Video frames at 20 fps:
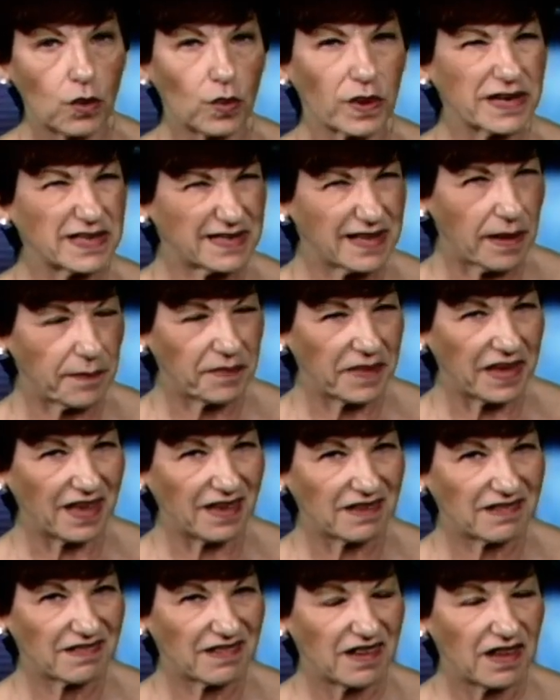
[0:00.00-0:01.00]
What does that
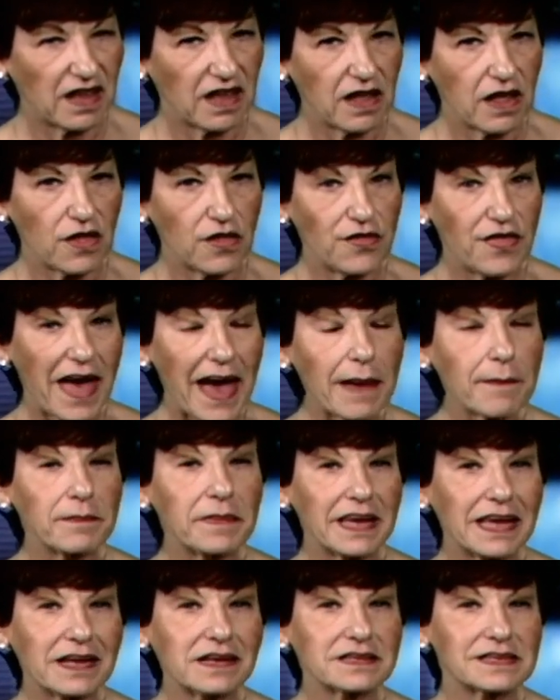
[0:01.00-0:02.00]
mean? That
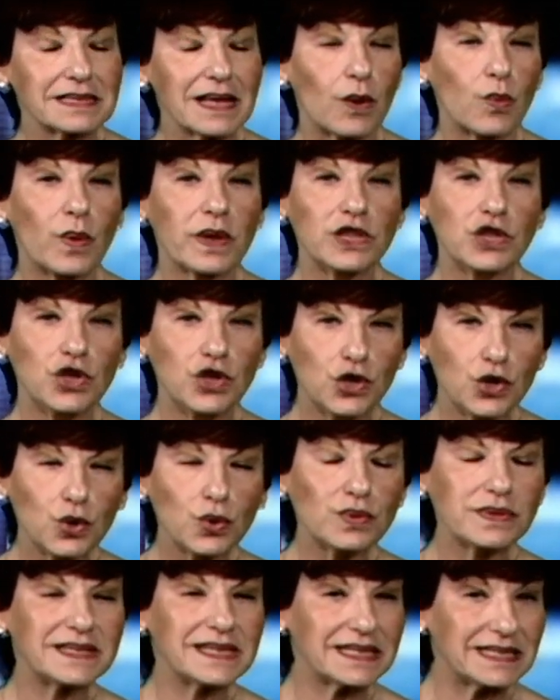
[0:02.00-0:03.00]
means that when
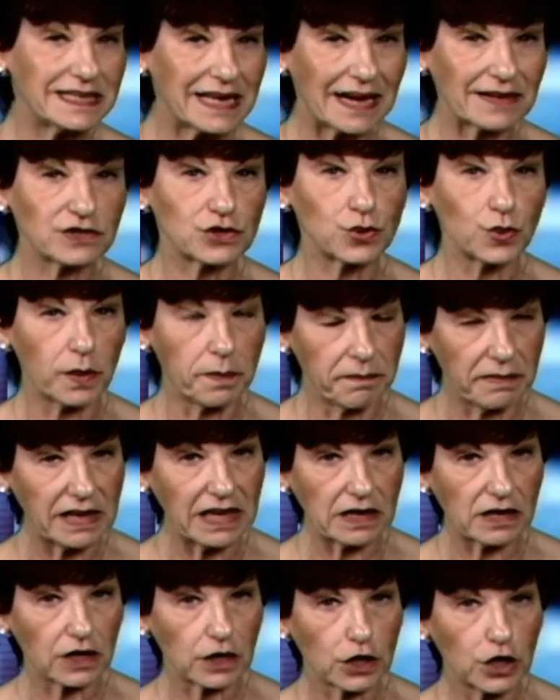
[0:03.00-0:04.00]
you sit down to a
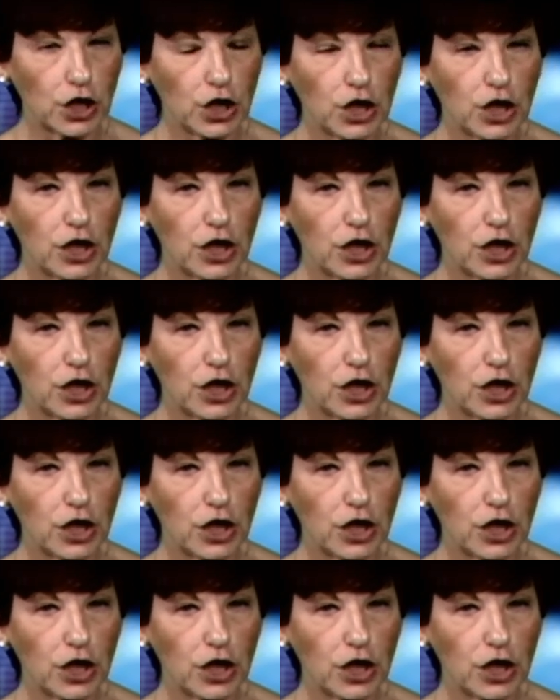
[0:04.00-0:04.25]
meal,